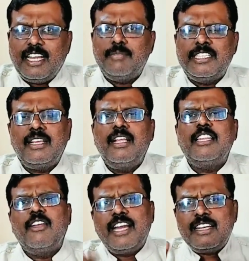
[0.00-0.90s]
That means
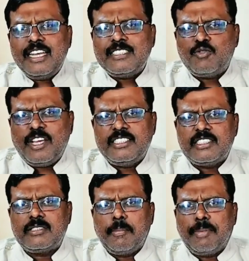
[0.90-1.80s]
they will get less
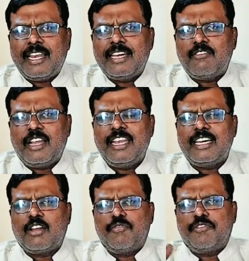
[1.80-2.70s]
wages per 1
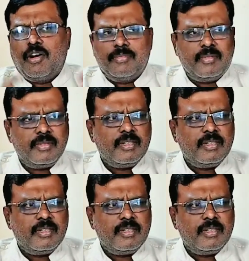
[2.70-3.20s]
acre of farm.